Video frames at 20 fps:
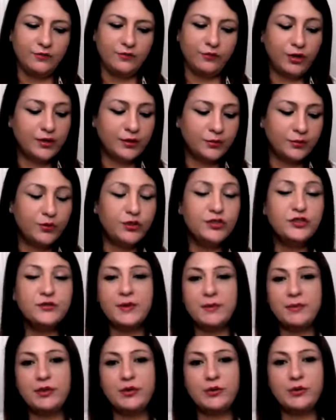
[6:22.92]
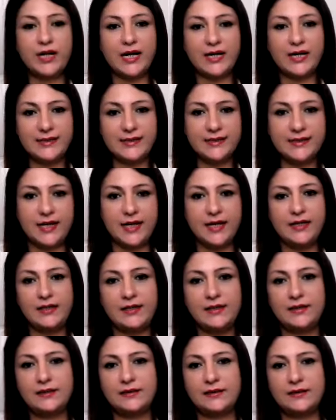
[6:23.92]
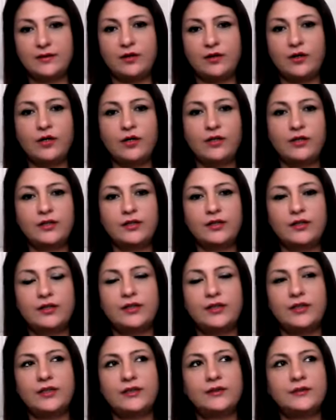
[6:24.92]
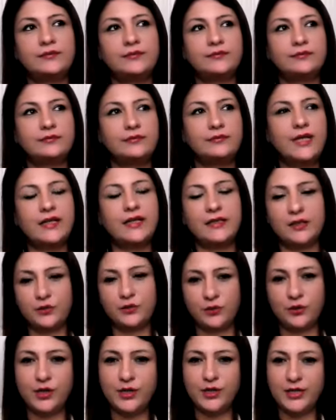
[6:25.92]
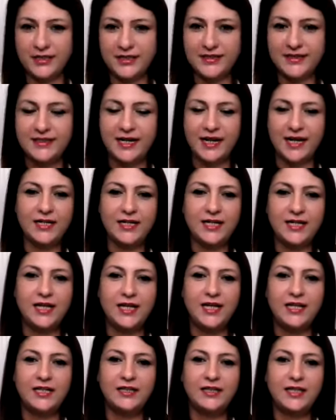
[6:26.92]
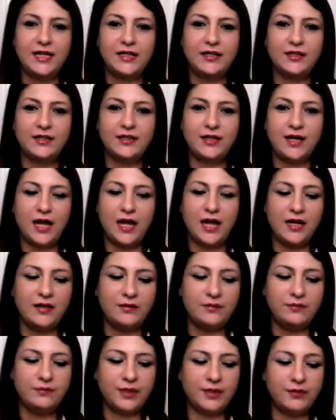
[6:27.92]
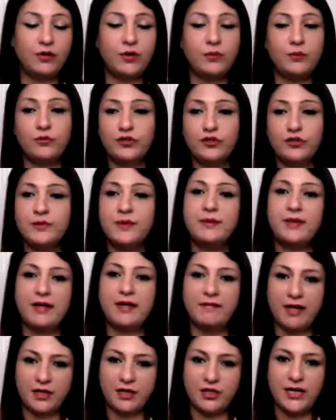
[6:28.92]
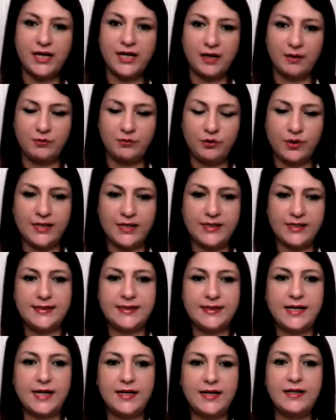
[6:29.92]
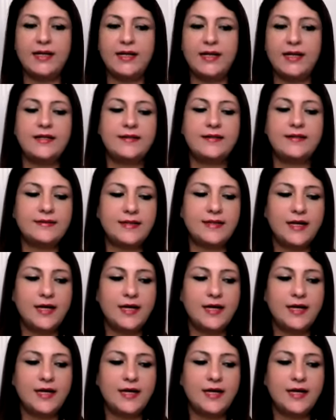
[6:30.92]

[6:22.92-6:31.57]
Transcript: what most people don't understand, or yeah, they do not understand that, but what most people have actually come to understand is